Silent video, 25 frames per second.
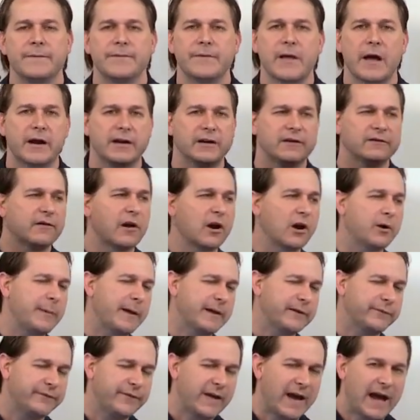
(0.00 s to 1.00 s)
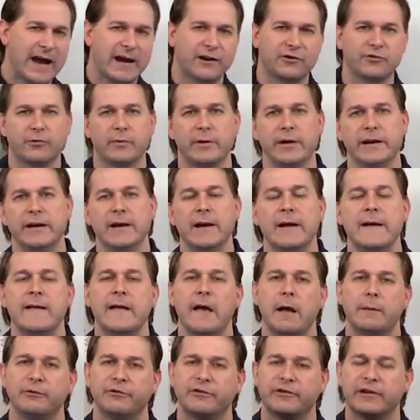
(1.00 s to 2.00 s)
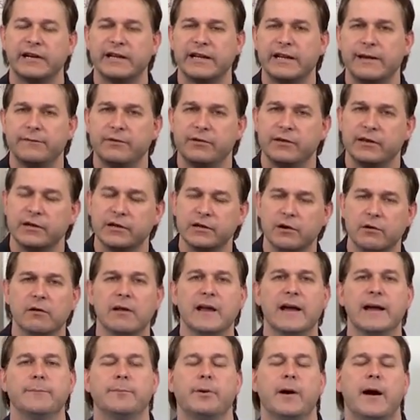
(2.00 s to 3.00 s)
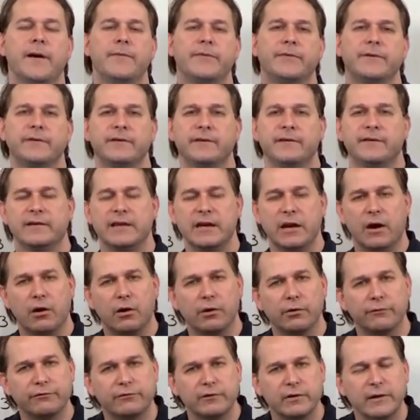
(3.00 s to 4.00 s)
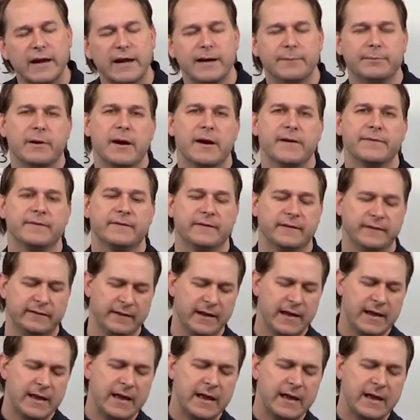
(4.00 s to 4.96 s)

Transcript: I'm not going to talk about a factory. I'm just going to give you the null hypothesis, the alternate hypothesis,